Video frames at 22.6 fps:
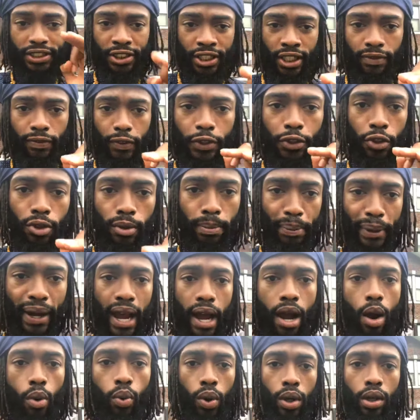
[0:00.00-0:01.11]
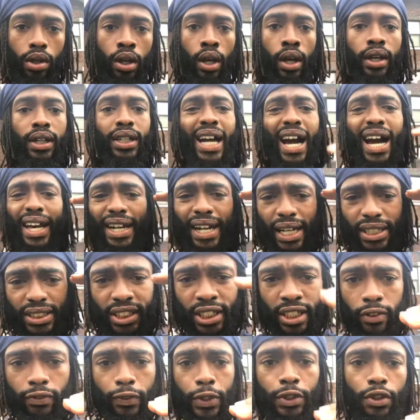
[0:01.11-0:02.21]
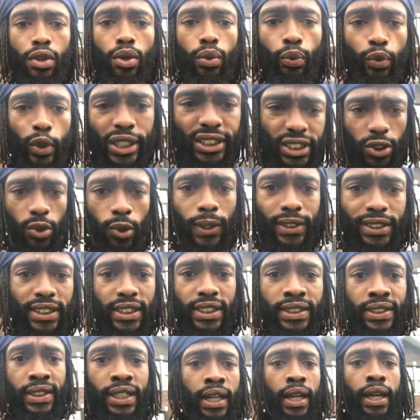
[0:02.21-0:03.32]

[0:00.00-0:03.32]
given you the power. God has given you the resources.